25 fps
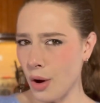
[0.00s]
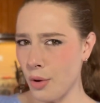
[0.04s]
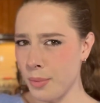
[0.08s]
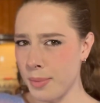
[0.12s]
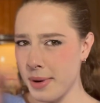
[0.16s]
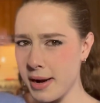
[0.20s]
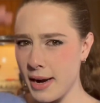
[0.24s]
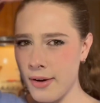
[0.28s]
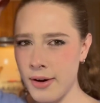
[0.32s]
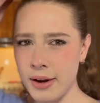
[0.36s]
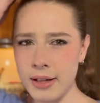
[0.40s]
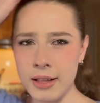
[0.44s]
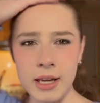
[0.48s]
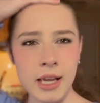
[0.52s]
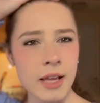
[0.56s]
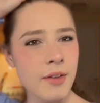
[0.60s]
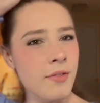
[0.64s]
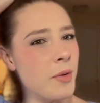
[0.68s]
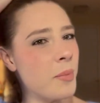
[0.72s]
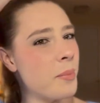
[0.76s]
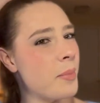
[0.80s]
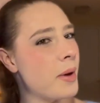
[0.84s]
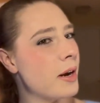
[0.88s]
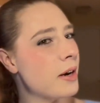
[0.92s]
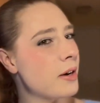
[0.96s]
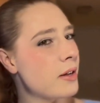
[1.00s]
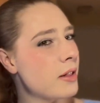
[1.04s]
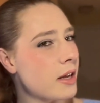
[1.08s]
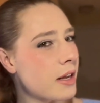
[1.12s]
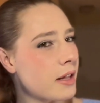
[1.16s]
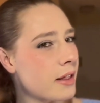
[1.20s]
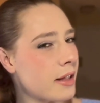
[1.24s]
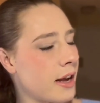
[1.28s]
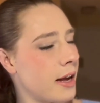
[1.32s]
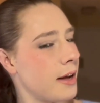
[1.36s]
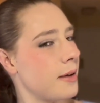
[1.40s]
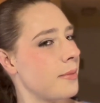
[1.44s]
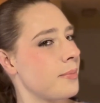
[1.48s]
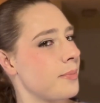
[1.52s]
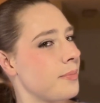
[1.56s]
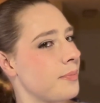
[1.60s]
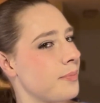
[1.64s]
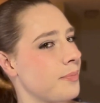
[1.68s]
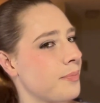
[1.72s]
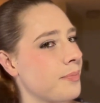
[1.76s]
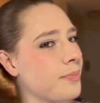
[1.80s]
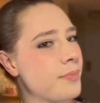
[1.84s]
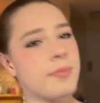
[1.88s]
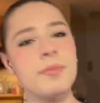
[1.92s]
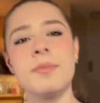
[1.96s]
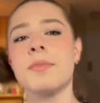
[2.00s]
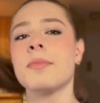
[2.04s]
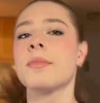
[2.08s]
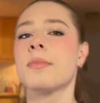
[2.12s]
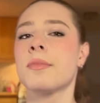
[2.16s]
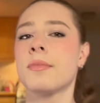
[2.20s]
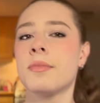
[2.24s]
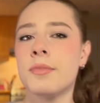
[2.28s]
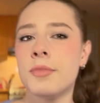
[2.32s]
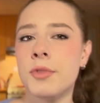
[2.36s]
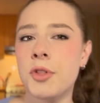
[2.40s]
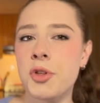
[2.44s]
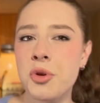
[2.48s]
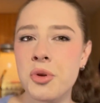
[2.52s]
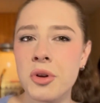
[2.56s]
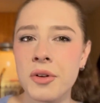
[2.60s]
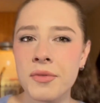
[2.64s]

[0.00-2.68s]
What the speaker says: Oh, but now I look even better. Look at that. The